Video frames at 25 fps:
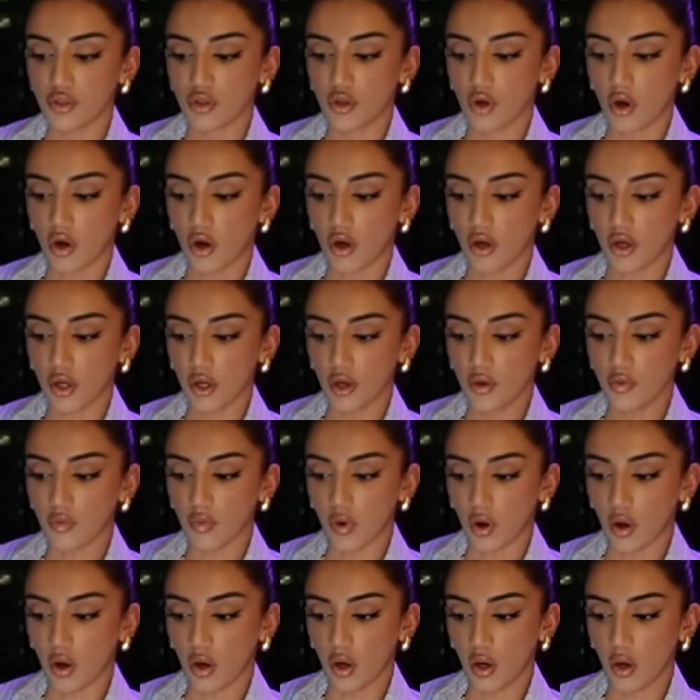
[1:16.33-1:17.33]
You can't go
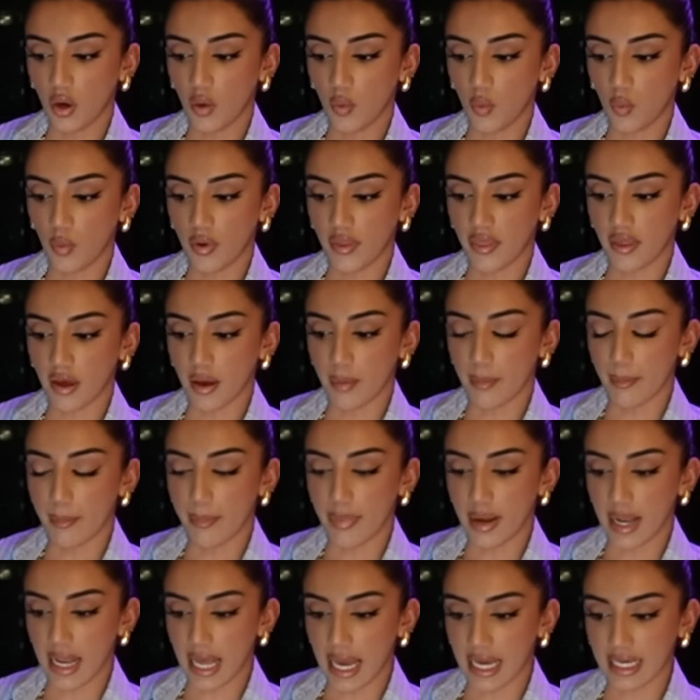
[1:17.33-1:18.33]
wrong with a
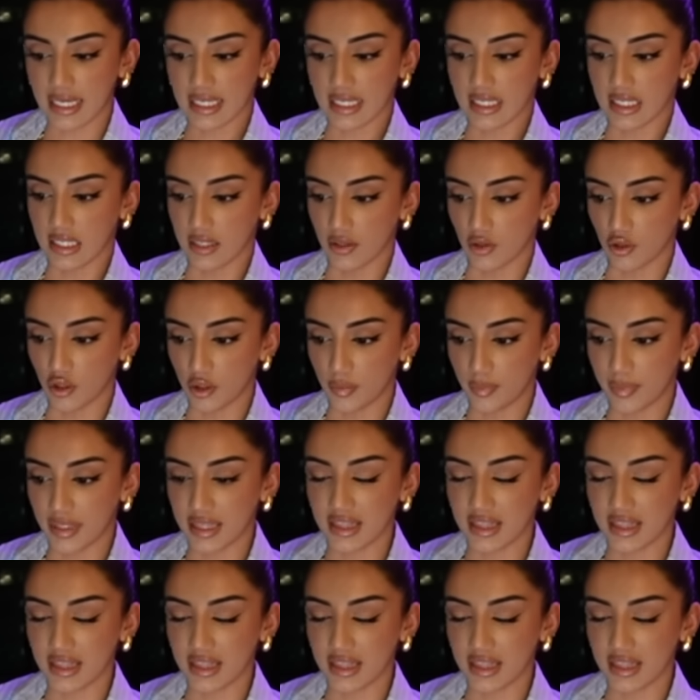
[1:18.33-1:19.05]
black heel,